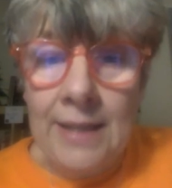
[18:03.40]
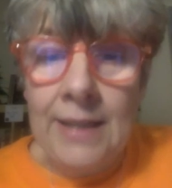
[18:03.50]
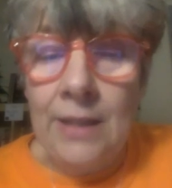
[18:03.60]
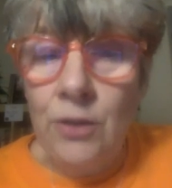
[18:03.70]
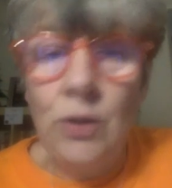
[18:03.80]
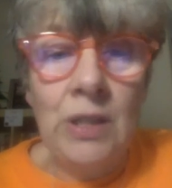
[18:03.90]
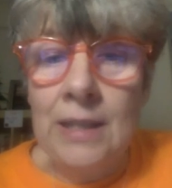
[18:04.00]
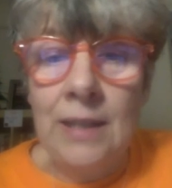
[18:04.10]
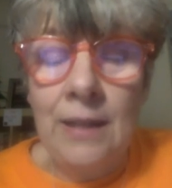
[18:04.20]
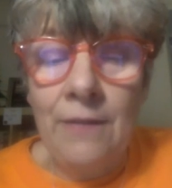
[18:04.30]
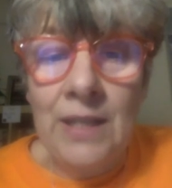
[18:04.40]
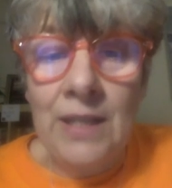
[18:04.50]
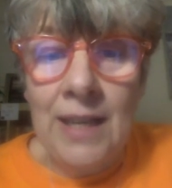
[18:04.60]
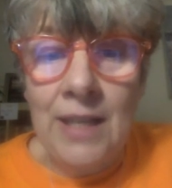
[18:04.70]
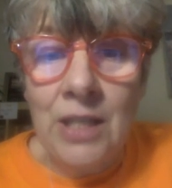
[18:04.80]
interested in
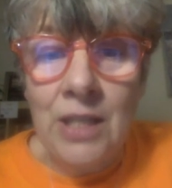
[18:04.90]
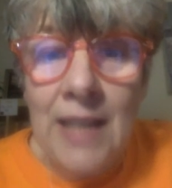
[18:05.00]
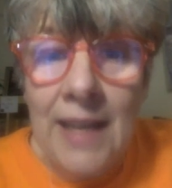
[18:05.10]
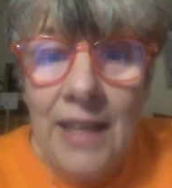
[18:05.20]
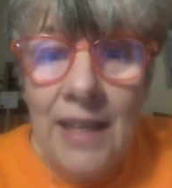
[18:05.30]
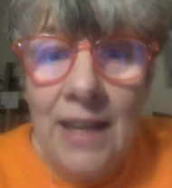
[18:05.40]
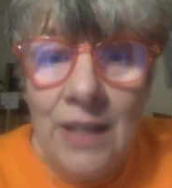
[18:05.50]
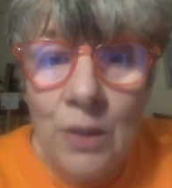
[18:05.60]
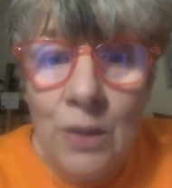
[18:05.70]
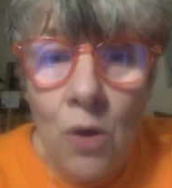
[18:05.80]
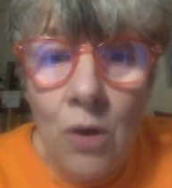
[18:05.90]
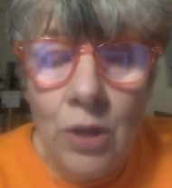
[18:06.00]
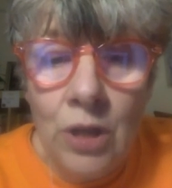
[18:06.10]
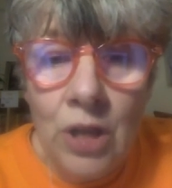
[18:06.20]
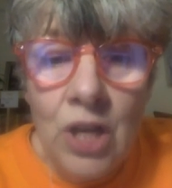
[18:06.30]
investigations, then guess
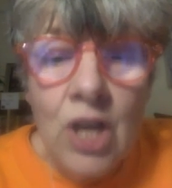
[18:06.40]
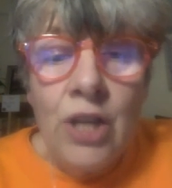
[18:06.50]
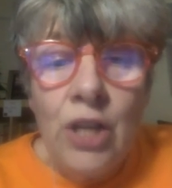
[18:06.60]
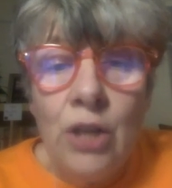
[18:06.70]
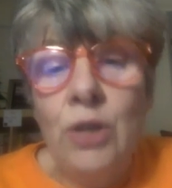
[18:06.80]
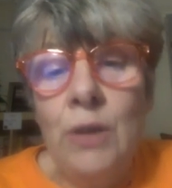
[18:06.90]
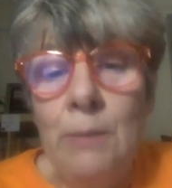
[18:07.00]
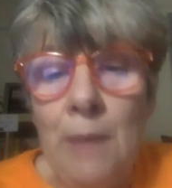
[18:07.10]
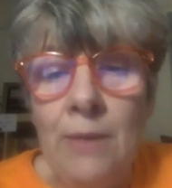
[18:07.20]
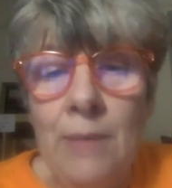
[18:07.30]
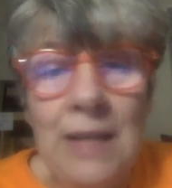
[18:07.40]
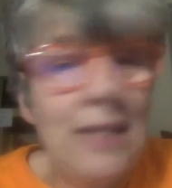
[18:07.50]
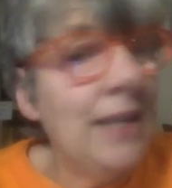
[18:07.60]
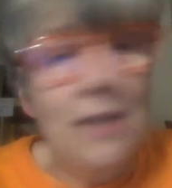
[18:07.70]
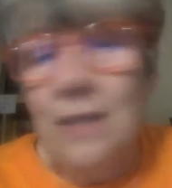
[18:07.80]
what? You're doing
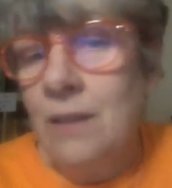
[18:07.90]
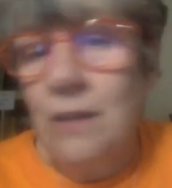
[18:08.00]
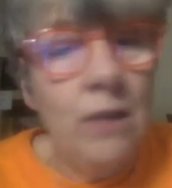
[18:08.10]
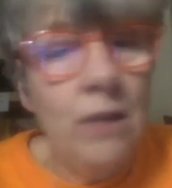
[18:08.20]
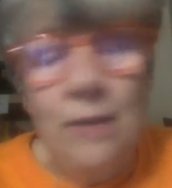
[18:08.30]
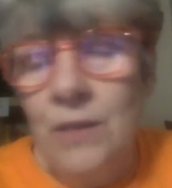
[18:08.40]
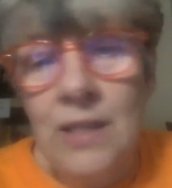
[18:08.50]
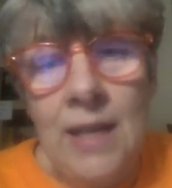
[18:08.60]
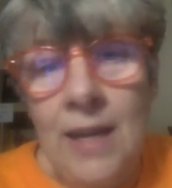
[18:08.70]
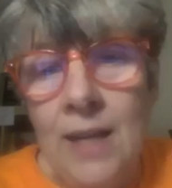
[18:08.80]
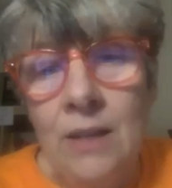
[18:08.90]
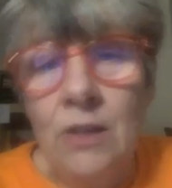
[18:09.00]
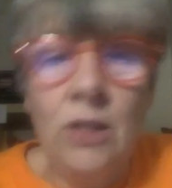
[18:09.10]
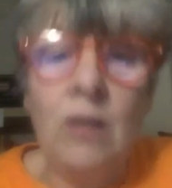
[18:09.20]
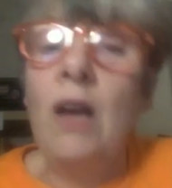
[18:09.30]
mathematics. You don't have to say it
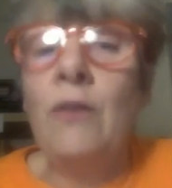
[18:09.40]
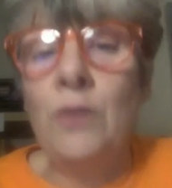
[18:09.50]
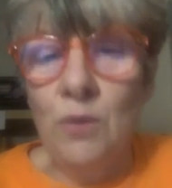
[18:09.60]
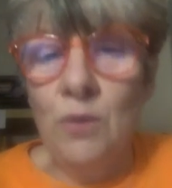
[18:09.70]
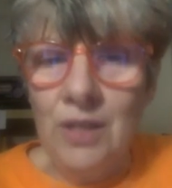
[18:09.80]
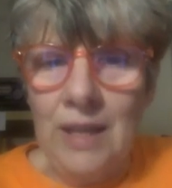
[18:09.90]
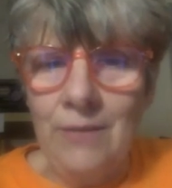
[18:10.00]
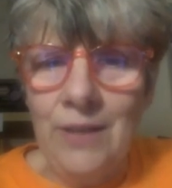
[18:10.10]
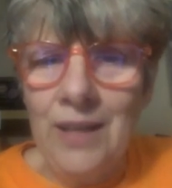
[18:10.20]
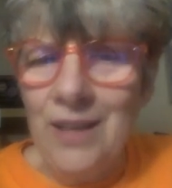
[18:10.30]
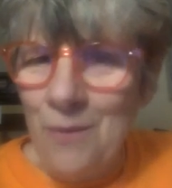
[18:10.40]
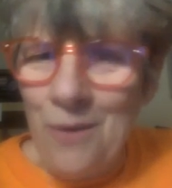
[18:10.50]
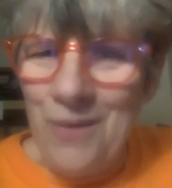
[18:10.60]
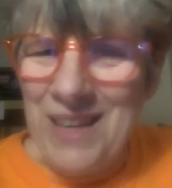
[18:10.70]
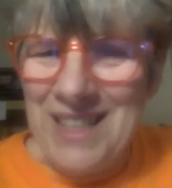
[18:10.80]
until afterwards. Say, you know
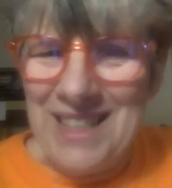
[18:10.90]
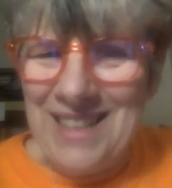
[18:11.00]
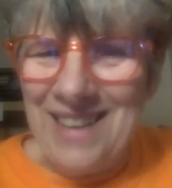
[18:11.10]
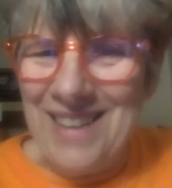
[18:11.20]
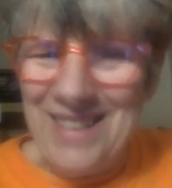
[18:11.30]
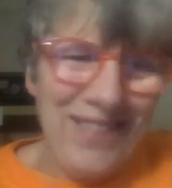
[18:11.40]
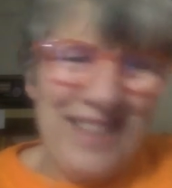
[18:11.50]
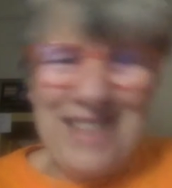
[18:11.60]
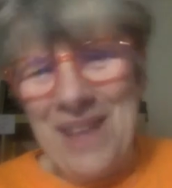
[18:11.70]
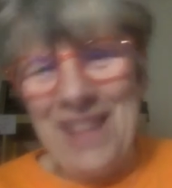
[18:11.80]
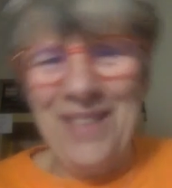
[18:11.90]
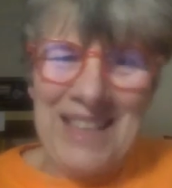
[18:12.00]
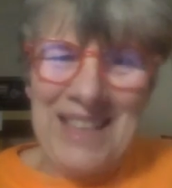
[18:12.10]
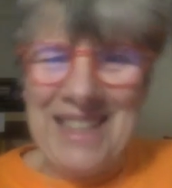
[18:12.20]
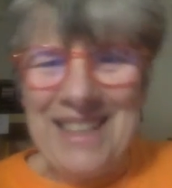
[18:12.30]
what we did, guys? We did
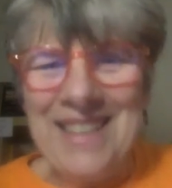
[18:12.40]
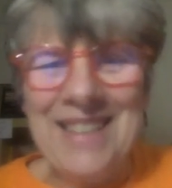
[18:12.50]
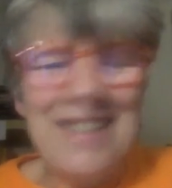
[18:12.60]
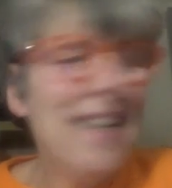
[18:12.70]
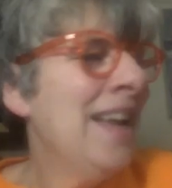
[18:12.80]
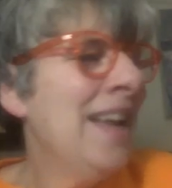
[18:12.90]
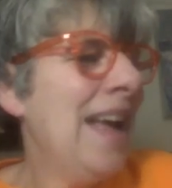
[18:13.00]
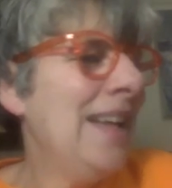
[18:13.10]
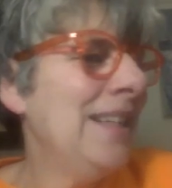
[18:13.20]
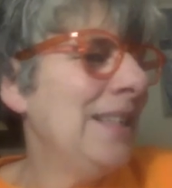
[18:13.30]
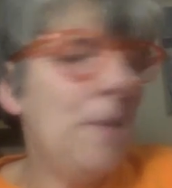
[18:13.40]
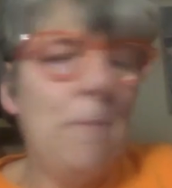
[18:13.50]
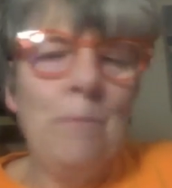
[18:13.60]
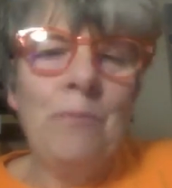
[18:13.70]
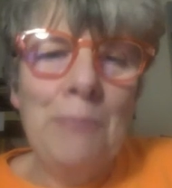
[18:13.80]
mathematics. And
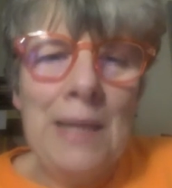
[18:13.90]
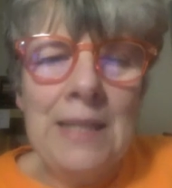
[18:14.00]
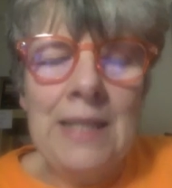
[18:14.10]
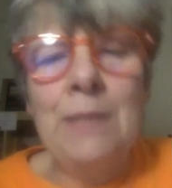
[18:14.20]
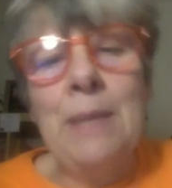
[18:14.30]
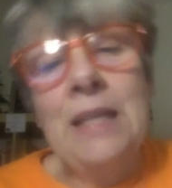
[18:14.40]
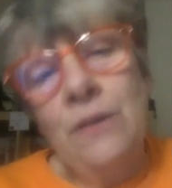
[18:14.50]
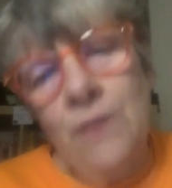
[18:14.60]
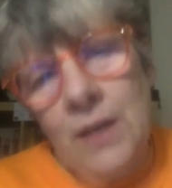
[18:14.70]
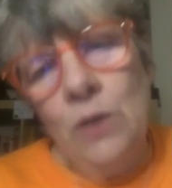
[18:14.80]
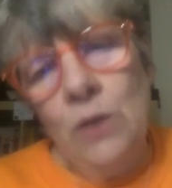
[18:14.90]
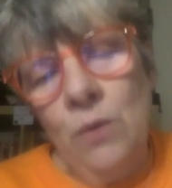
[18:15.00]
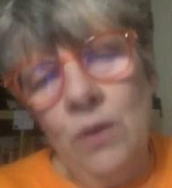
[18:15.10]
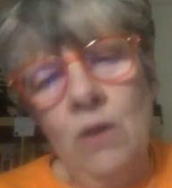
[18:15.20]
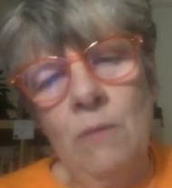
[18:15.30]
being systematic, finding all
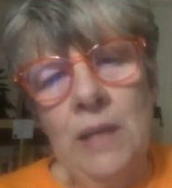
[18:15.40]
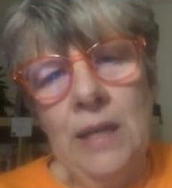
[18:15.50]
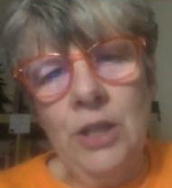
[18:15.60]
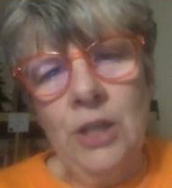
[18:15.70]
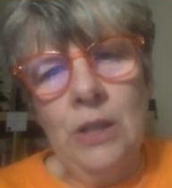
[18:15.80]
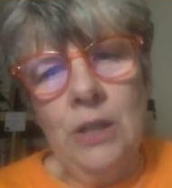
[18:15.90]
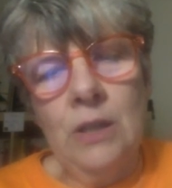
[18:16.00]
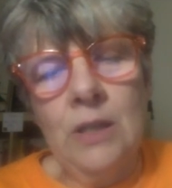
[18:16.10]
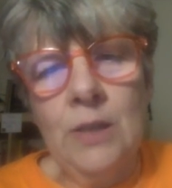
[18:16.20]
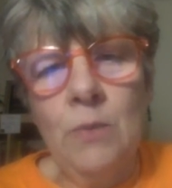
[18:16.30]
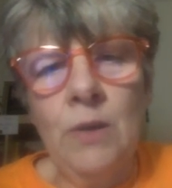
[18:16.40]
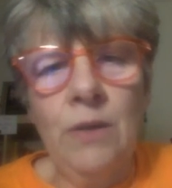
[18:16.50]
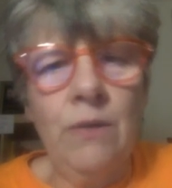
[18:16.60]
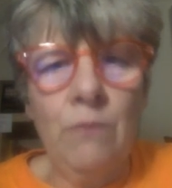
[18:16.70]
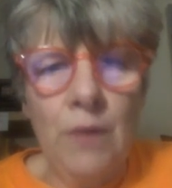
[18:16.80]
the combinations is one of
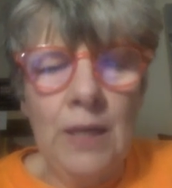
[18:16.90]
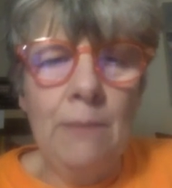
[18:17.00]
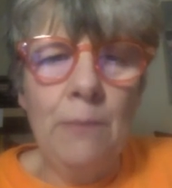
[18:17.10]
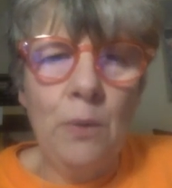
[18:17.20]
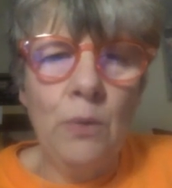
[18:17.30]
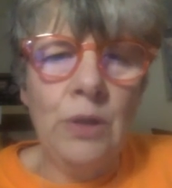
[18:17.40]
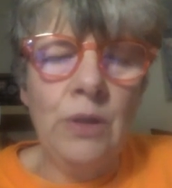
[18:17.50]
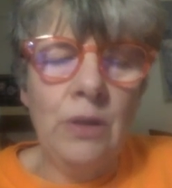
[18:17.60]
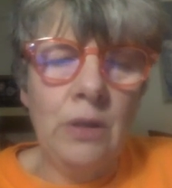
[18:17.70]
the really important